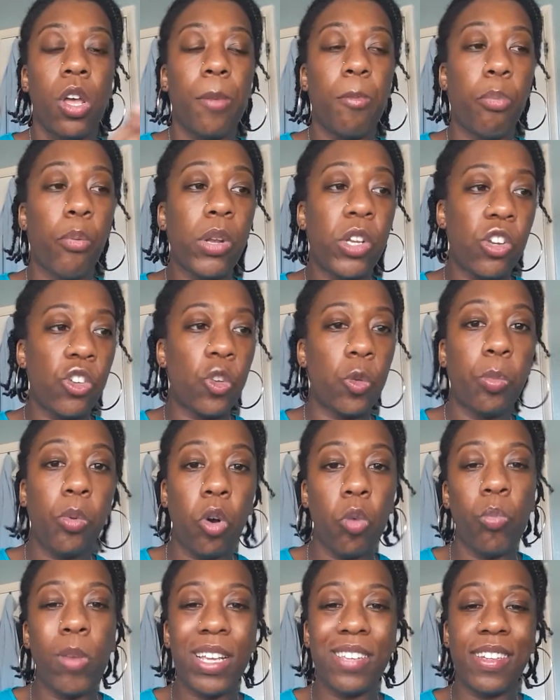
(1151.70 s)

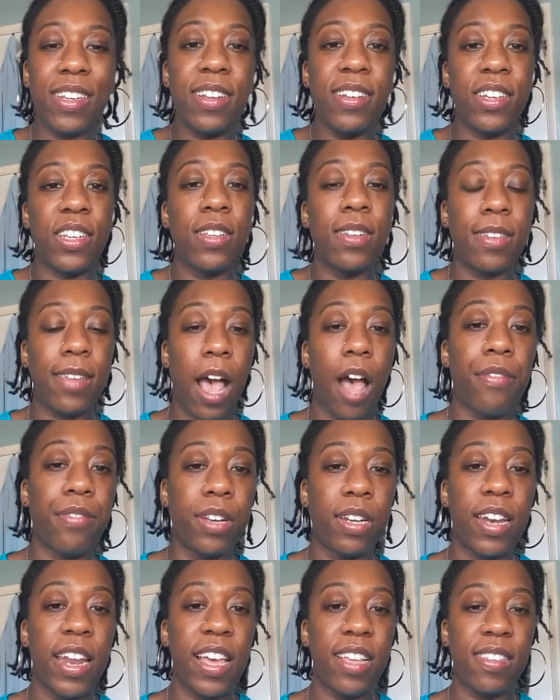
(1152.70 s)
British-born West Indians
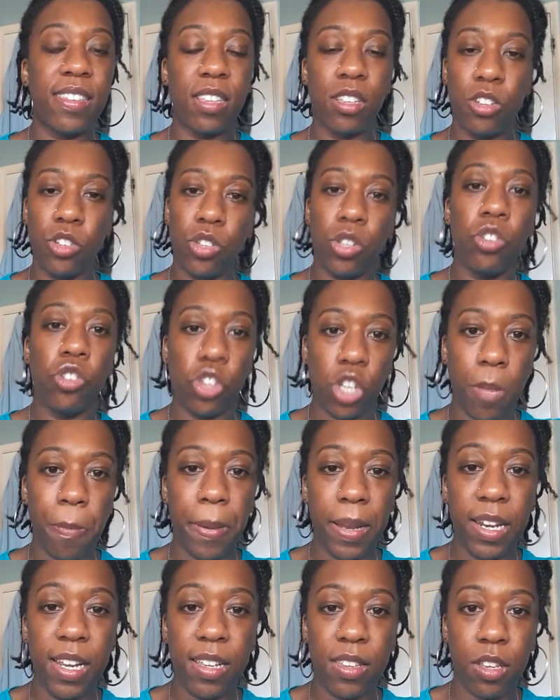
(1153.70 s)
having their citizenship
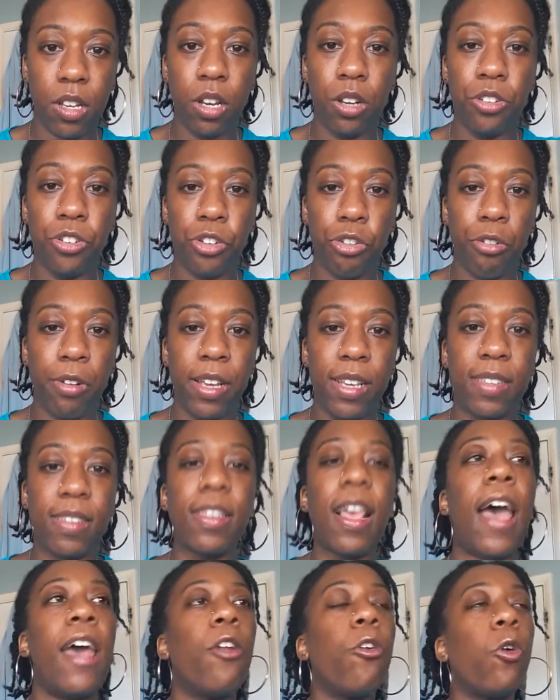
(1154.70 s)
in these countries,
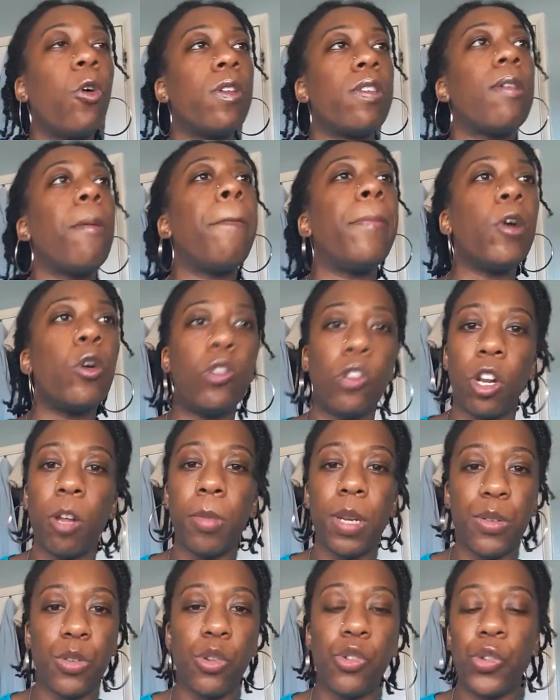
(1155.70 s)
and also building up
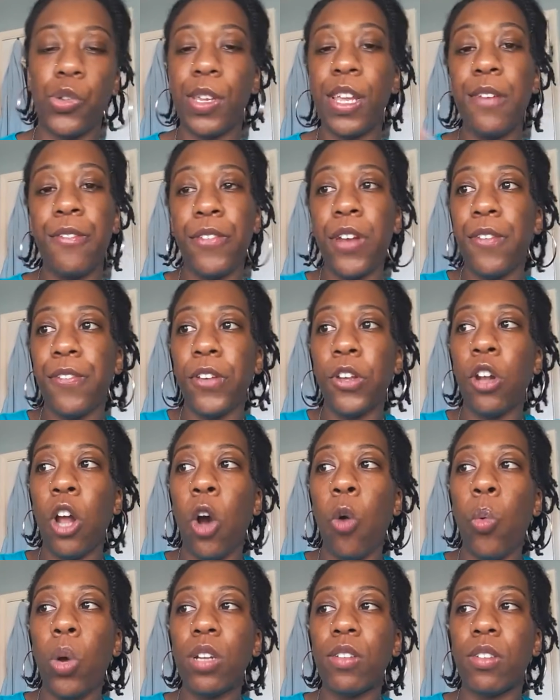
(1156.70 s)
these countries. Even if you
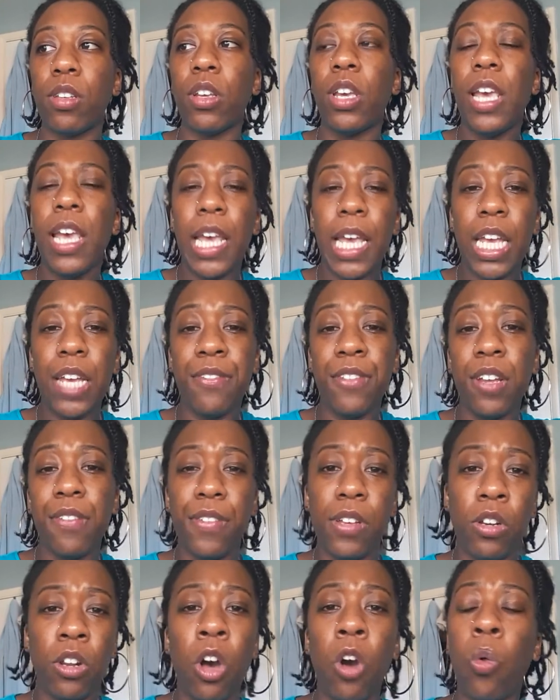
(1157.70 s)
don't
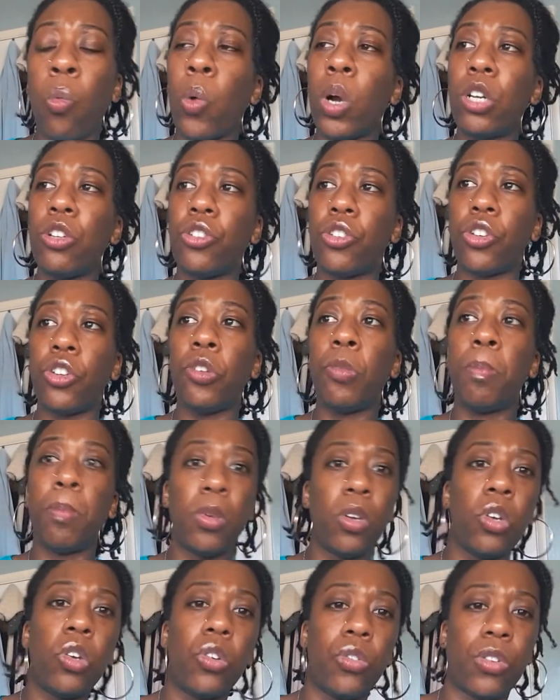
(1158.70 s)
want to
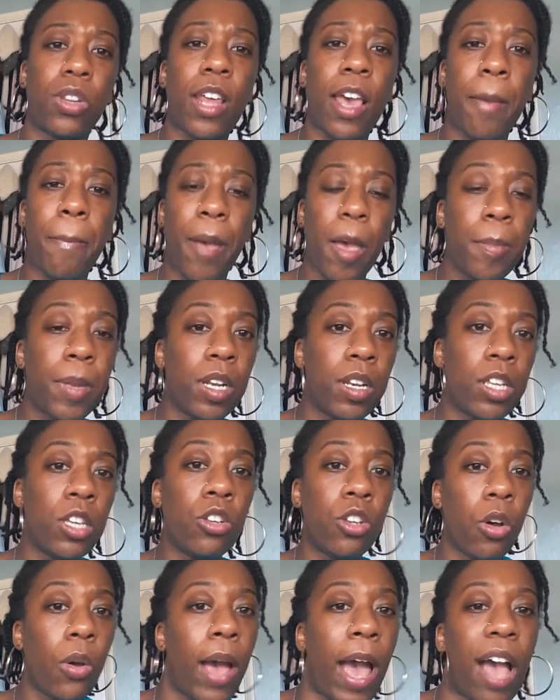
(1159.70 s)
move there permanently, you
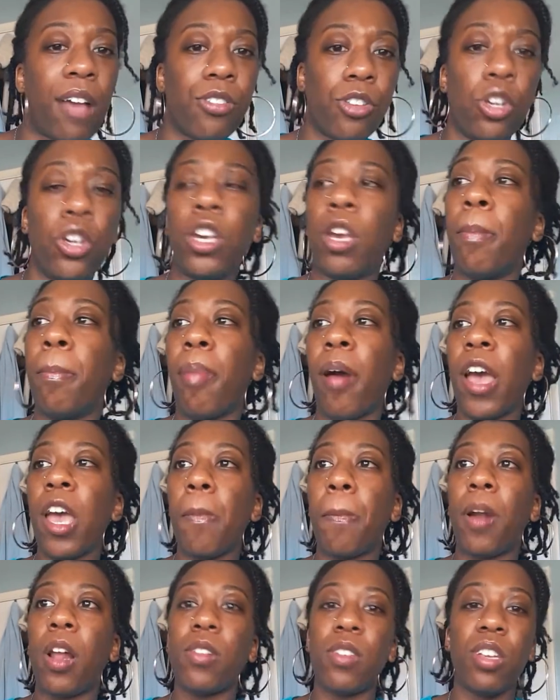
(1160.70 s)
don't have to. You can buy a
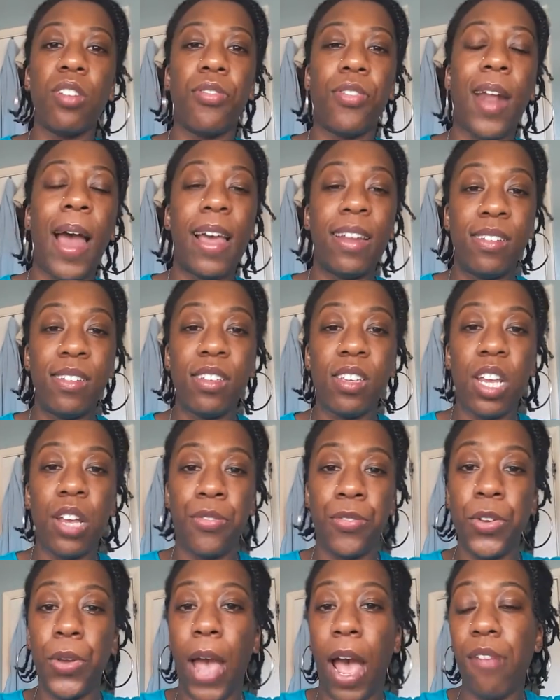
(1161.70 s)
plot of land
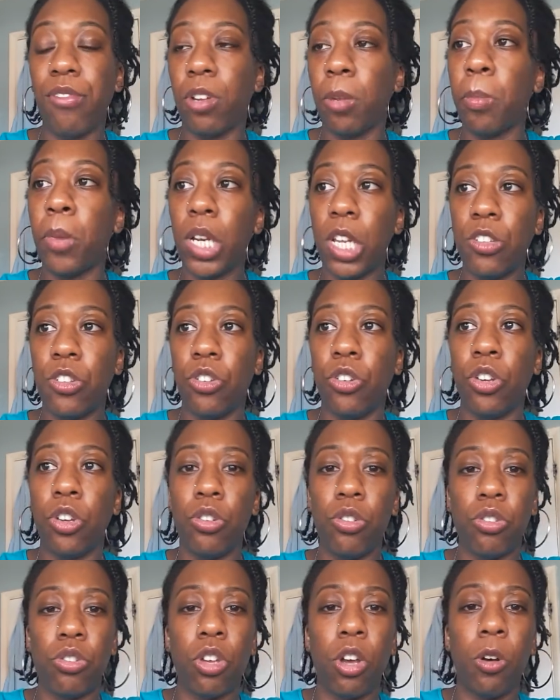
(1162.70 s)
if you have the money to
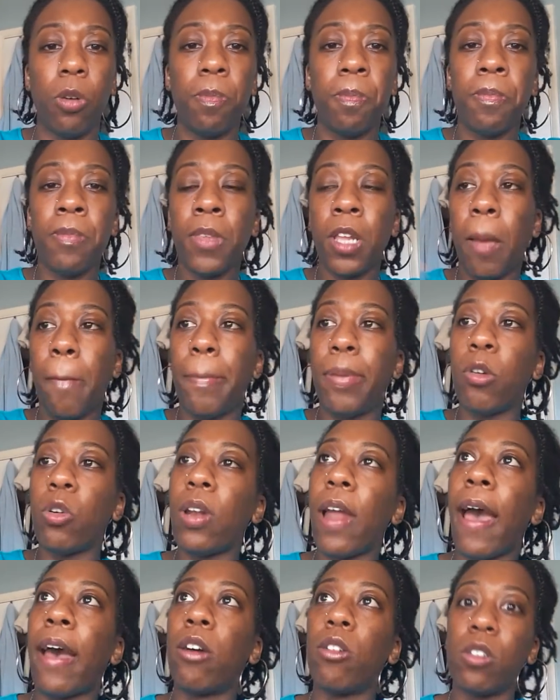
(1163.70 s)
do so, build
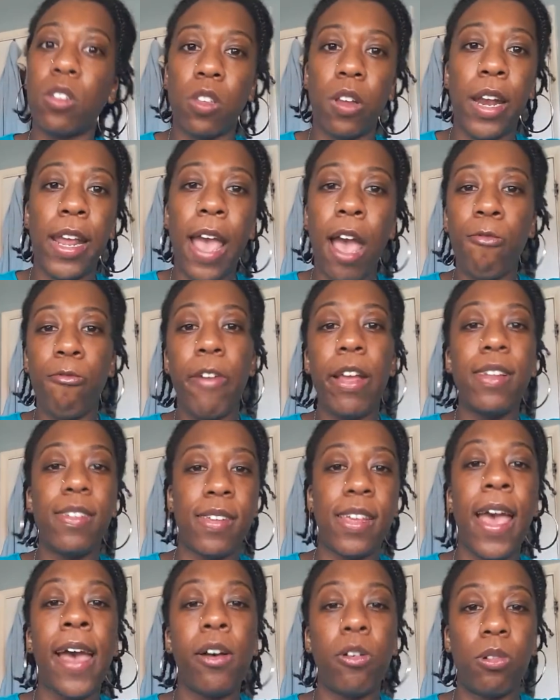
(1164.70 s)
a house on it and rent
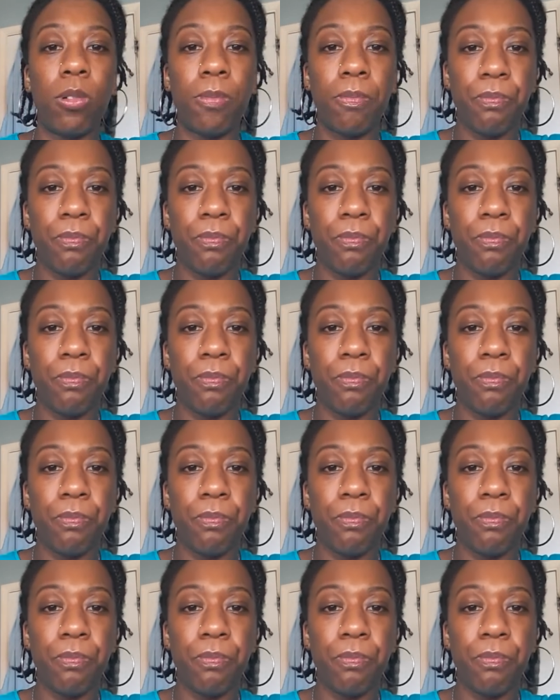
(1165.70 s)
it out.